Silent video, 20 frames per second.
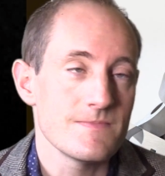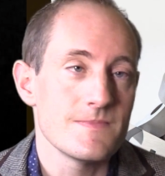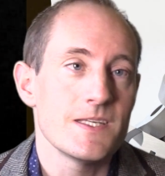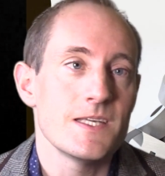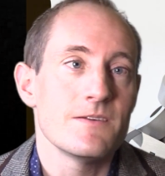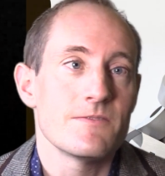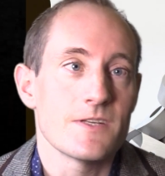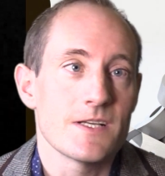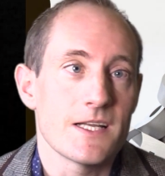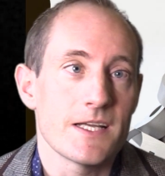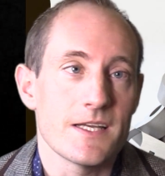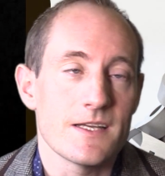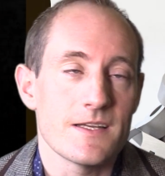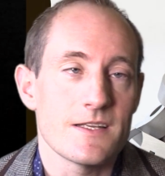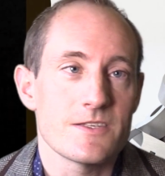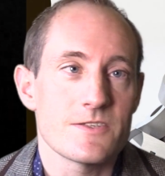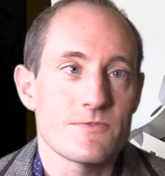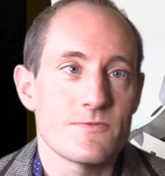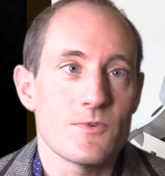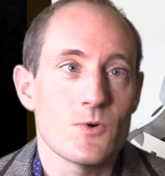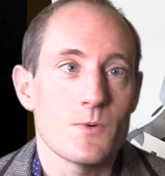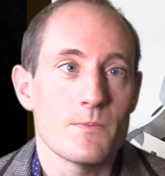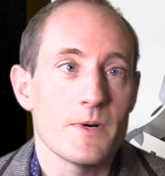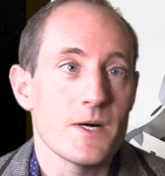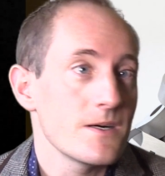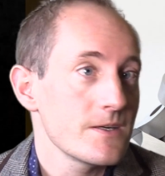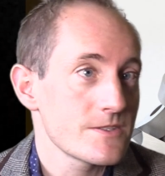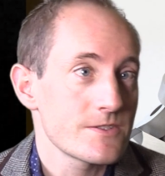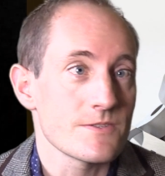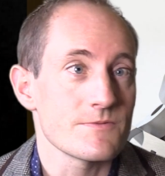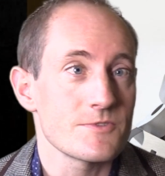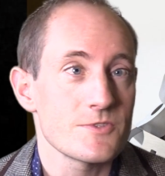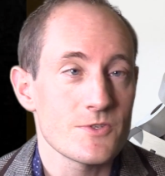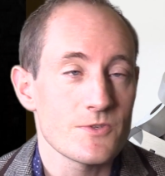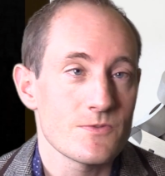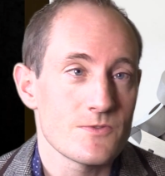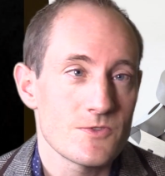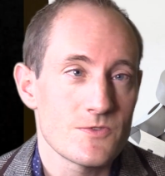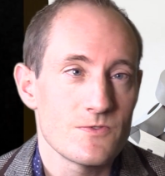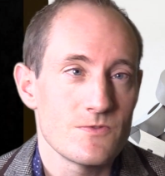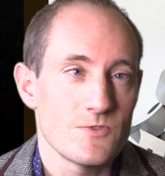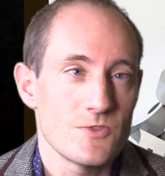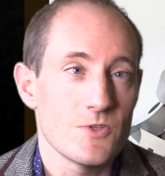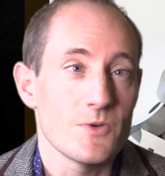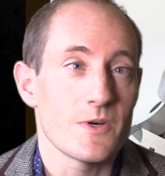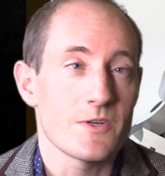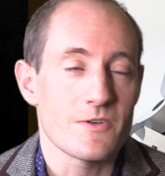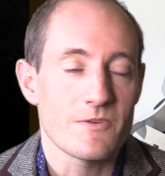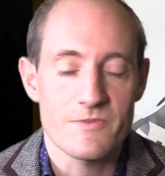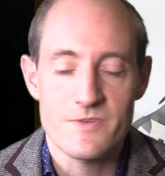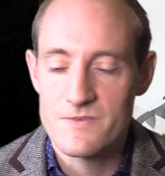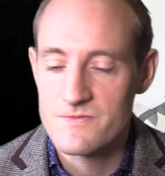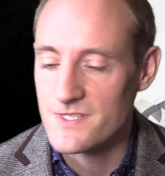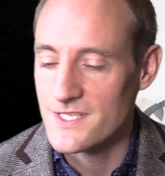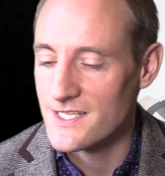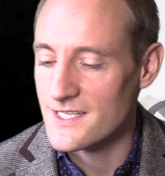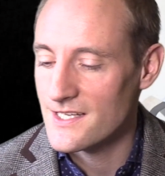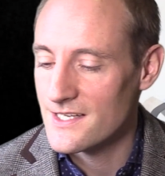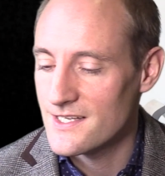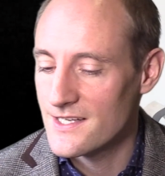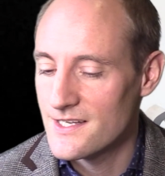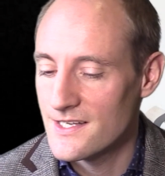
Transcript: evenly into four parts of two, 250,